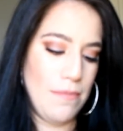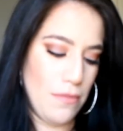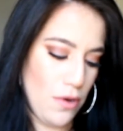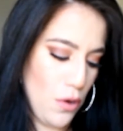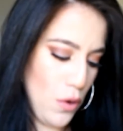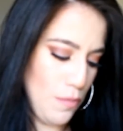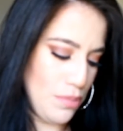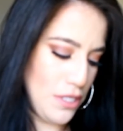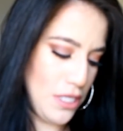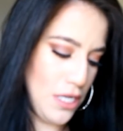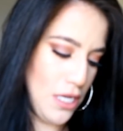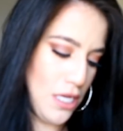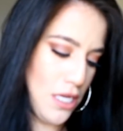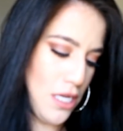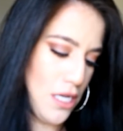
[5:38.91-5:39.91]
Oops.
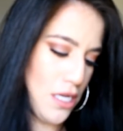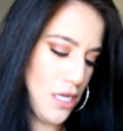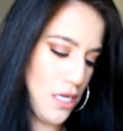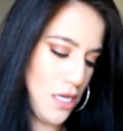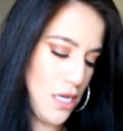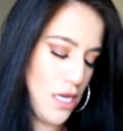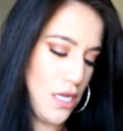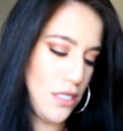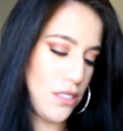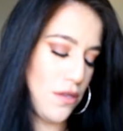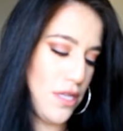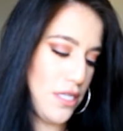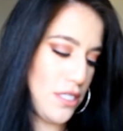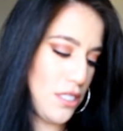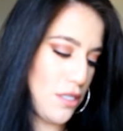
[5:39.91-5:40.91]
So
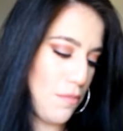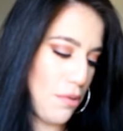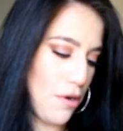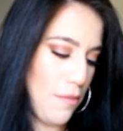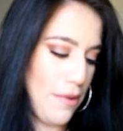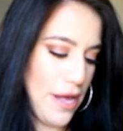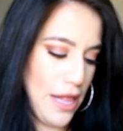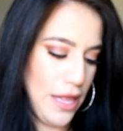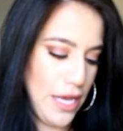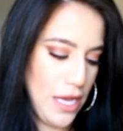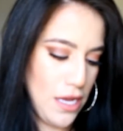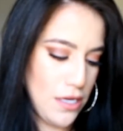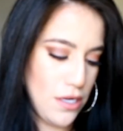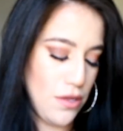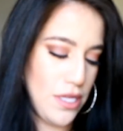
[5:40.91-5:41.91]
this is the Pearl
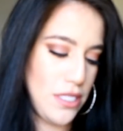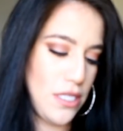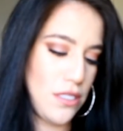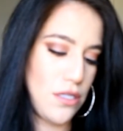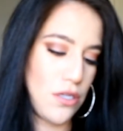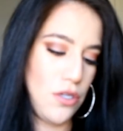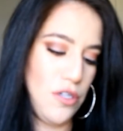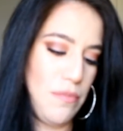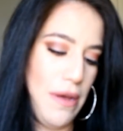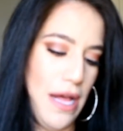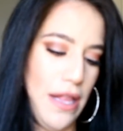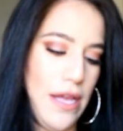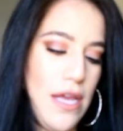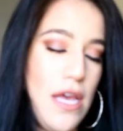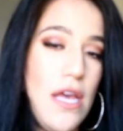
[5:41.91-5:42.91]
palette. No, this is the Gold
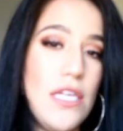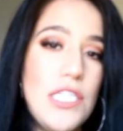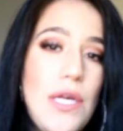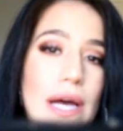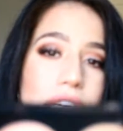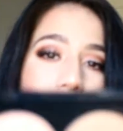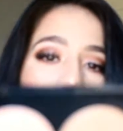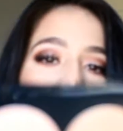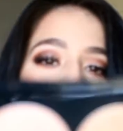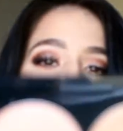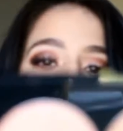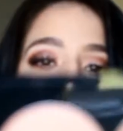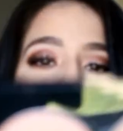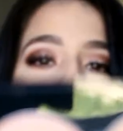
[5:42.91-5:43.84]
palette. So as you can see